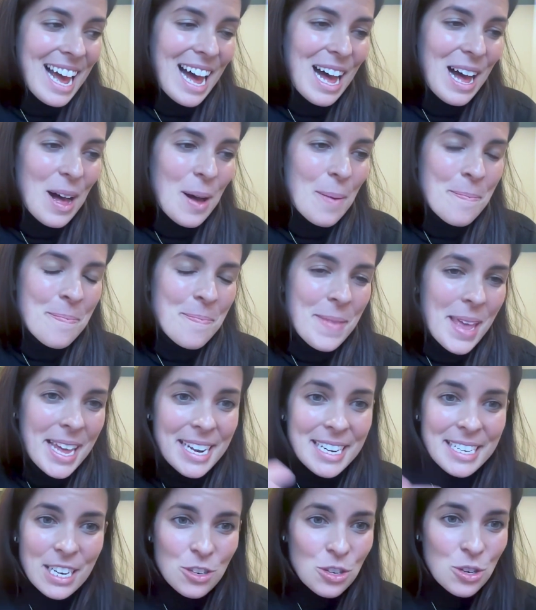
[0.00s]
an
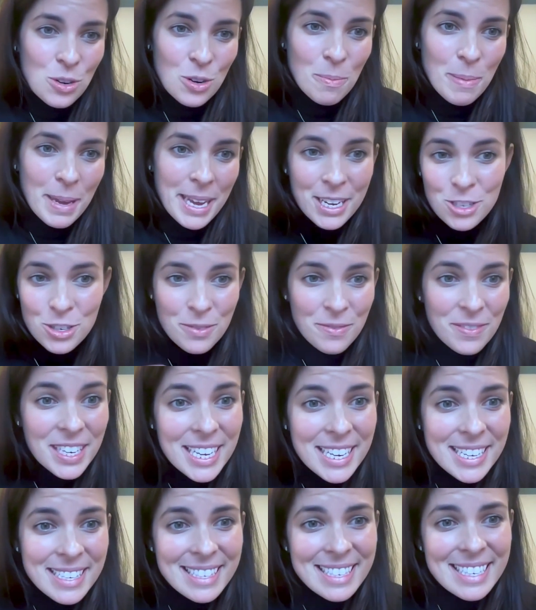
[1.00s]
additional pitch of
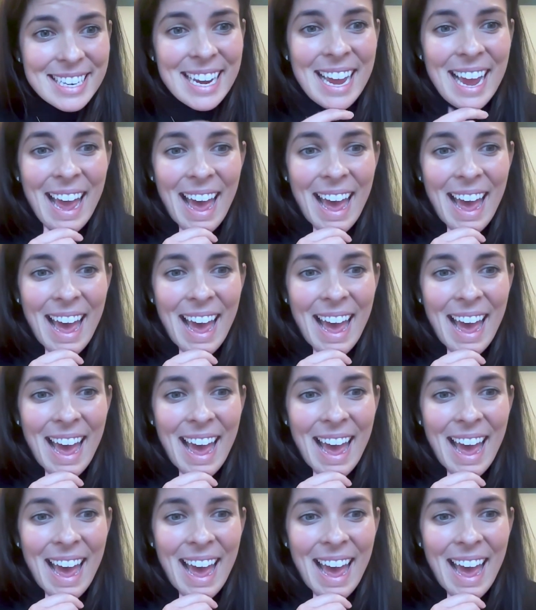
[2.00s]
yeast,